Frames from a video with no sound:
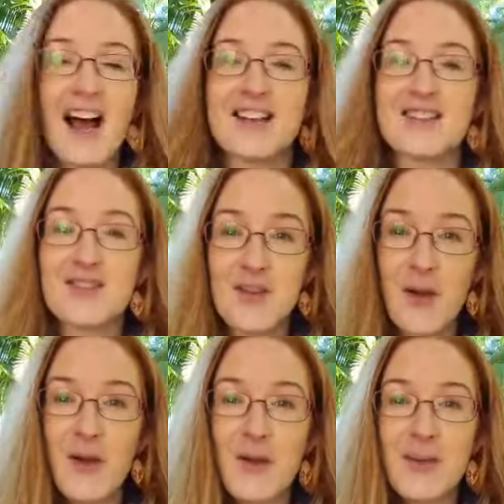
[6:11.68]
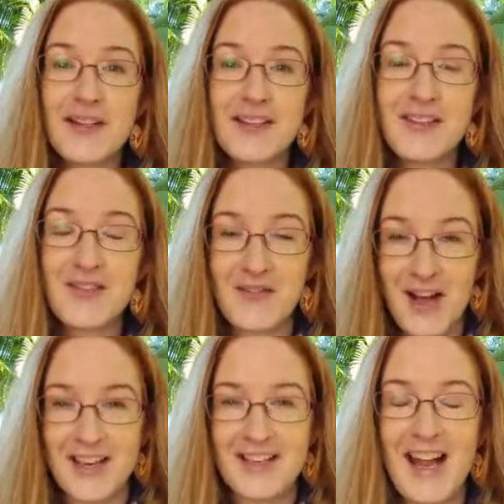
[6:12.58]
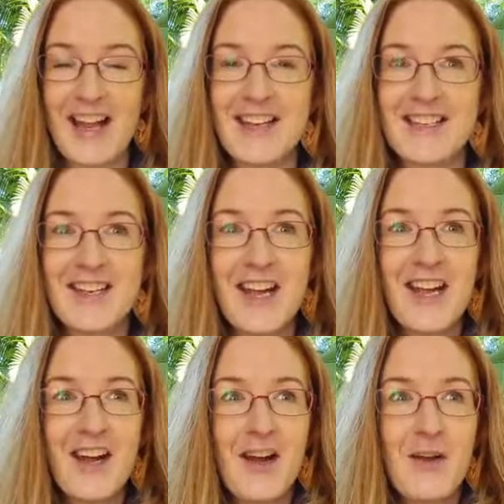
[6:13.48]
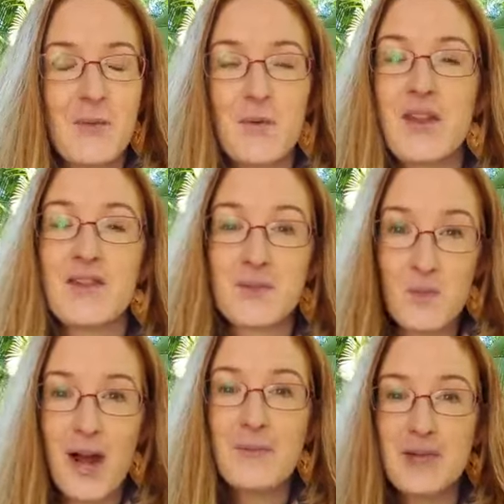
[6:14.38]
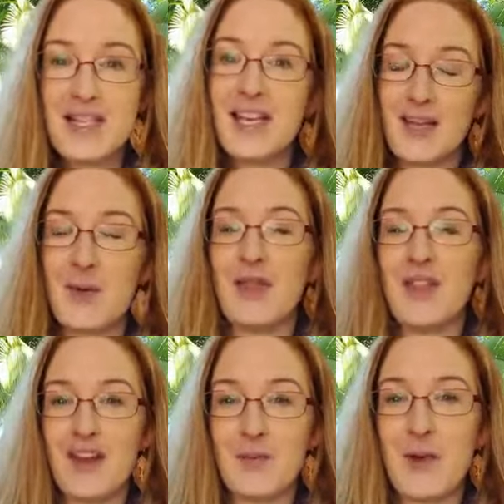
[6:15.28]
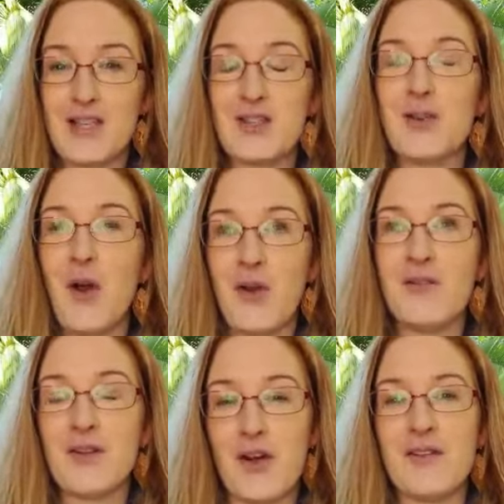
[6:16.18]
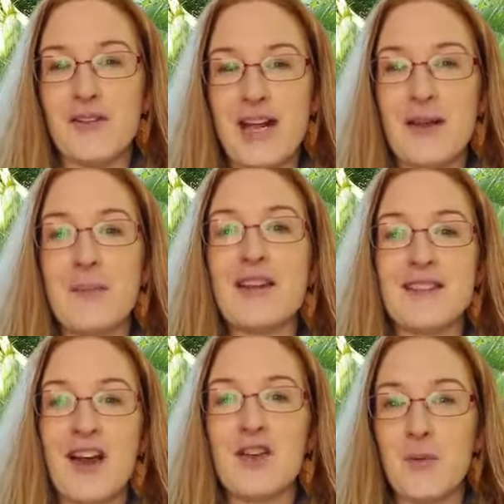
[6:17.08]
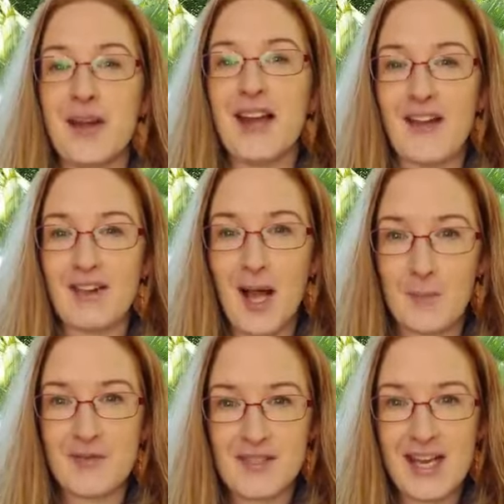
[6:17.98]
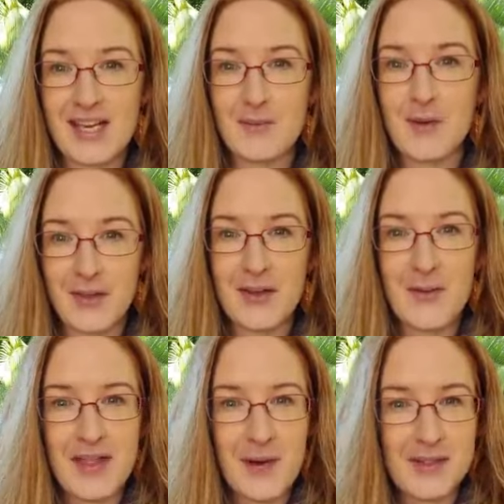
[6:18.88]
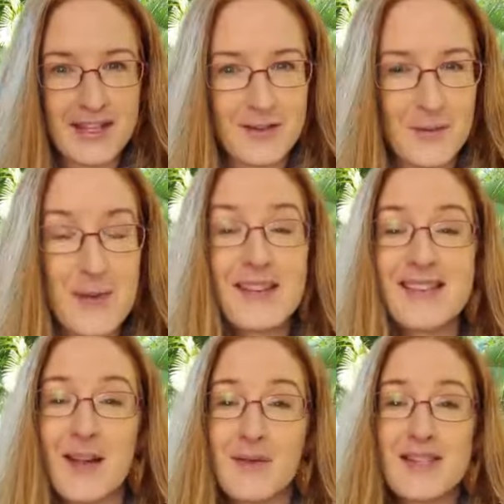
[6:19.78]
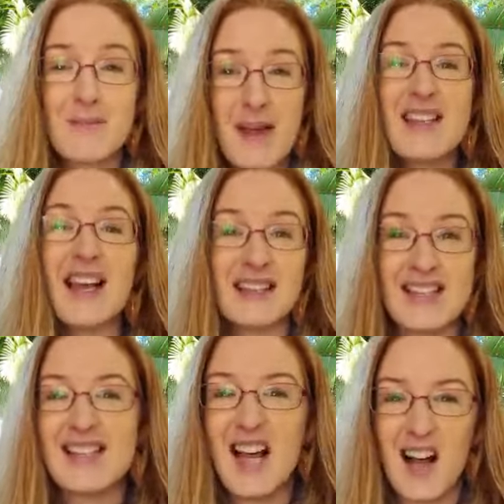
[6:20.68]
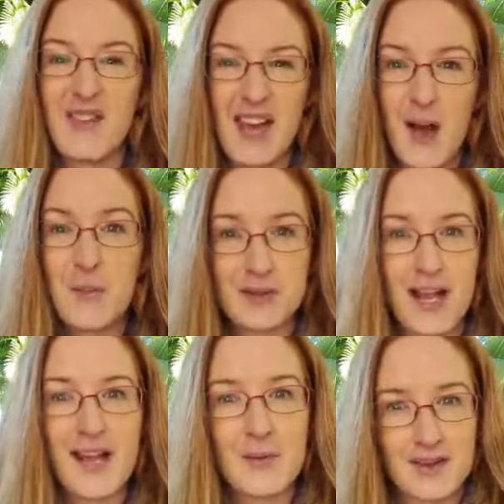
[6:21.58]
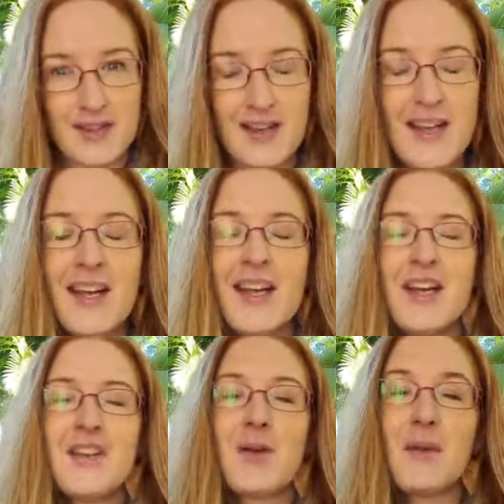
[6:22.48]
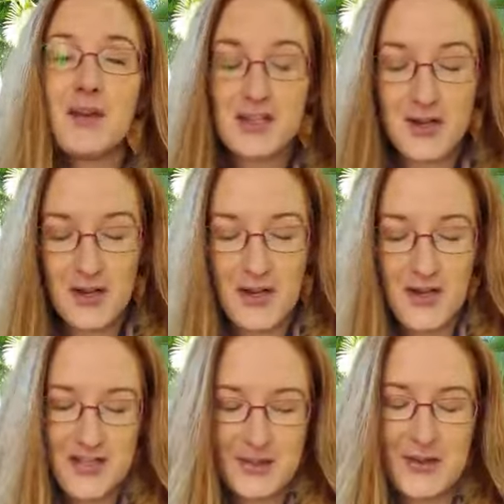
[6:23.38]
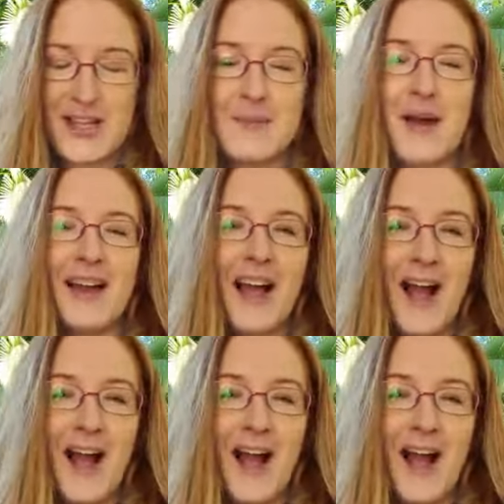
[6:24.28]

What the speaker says: are so fun. And there's one particular one that I went to over and over again because I knew I could have a cup of tea when they were little, because they would spend at least half an hour playing with it. So I'm going to show you those shortly, but